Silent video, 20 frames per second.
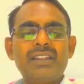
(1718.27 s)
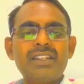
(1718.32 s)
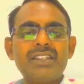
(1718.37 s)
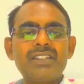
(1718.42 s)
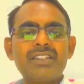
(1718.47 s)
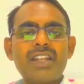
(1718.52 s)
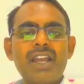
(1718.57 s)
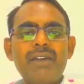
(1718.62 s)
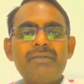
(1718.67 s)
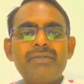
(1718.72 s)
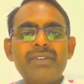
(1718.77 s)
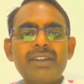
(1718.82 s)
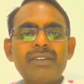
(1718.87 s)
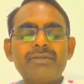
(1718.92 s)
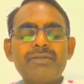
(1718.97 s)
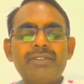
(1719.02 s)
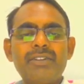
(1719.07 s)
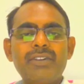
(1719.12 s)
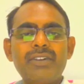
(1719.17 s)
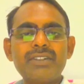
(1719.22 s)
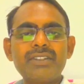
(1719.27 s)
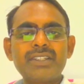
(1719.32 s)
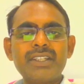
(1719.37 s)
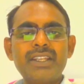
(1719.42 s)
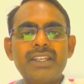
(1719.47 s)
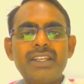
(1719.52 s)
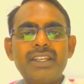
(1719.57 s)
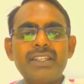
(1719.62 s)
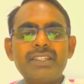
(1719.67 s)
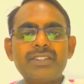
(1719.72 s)
This damping
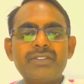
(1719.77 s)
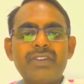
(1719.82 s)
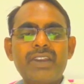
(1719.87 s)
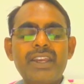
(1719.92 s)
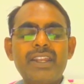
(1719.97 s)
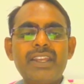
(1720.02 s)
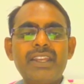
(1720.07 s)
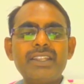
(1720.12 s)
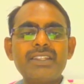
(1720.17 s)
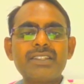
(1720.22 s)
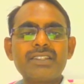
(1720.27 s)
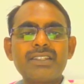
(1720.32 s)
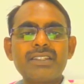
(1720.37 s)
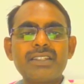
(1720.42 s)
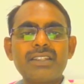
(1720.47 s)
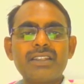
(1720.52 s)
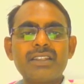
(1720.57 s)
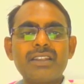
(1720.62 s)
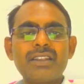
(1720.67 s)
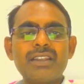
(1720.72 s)
force varies